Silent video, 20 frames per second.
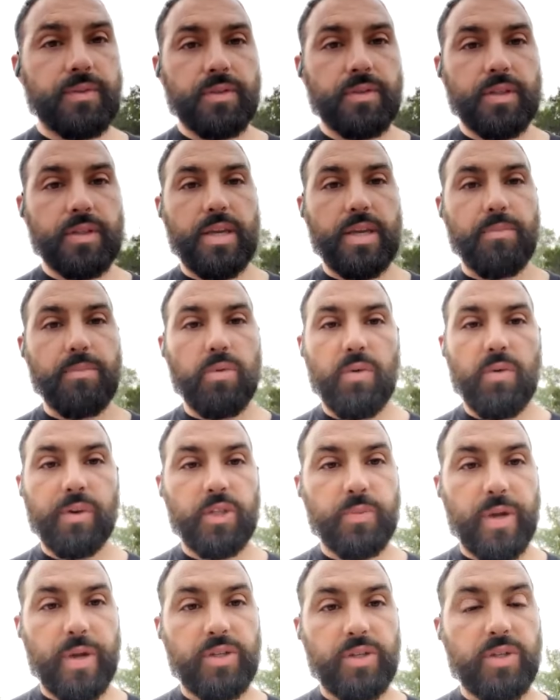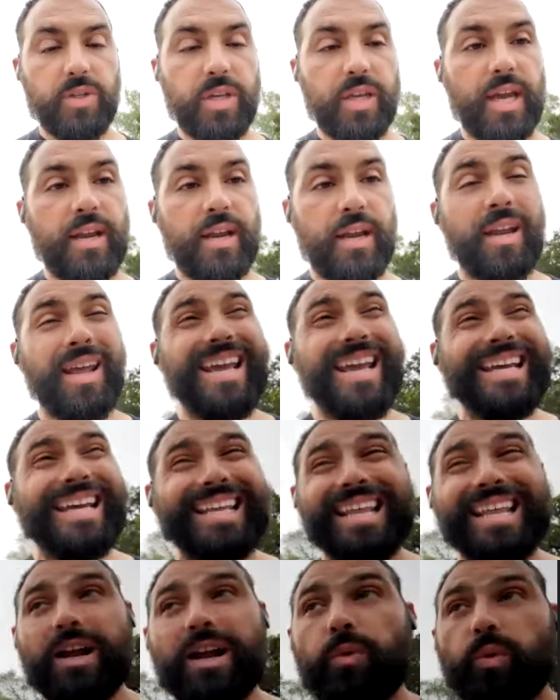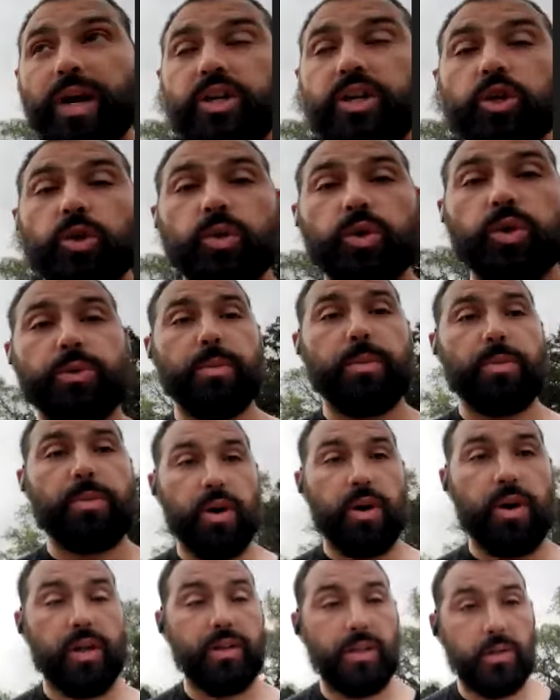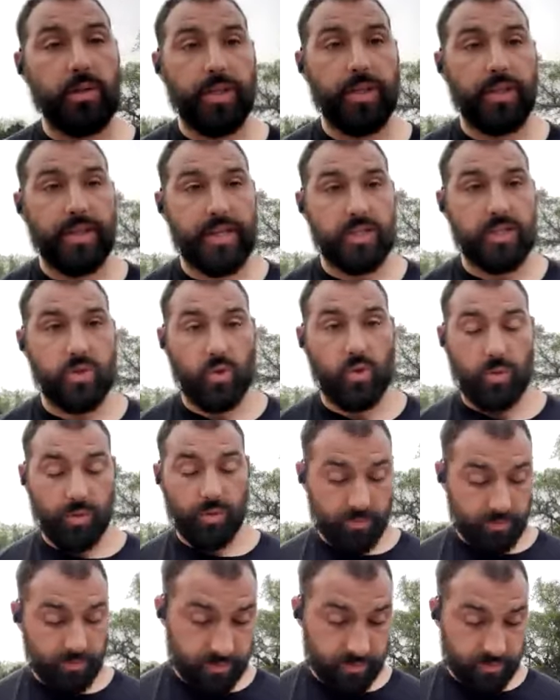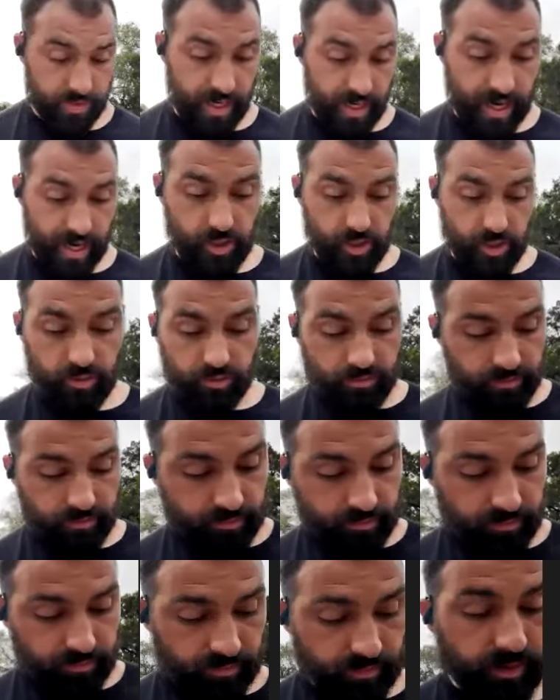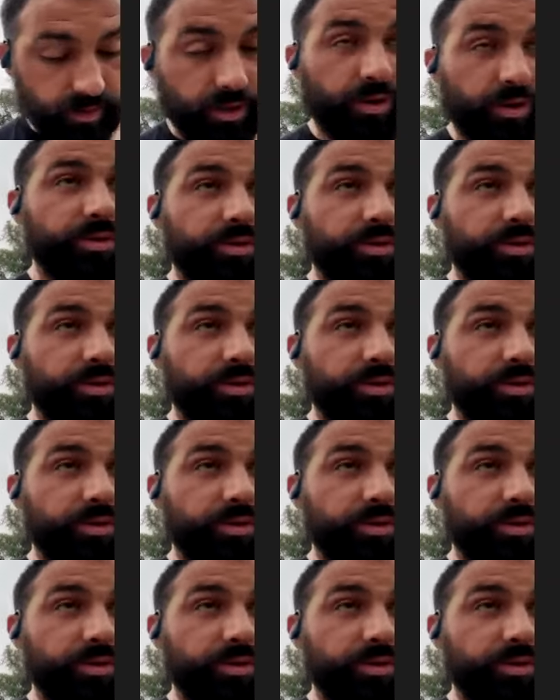Keep moving as best you can. That right shoulder should be burning a little bit. That's normal. It's natural. A little.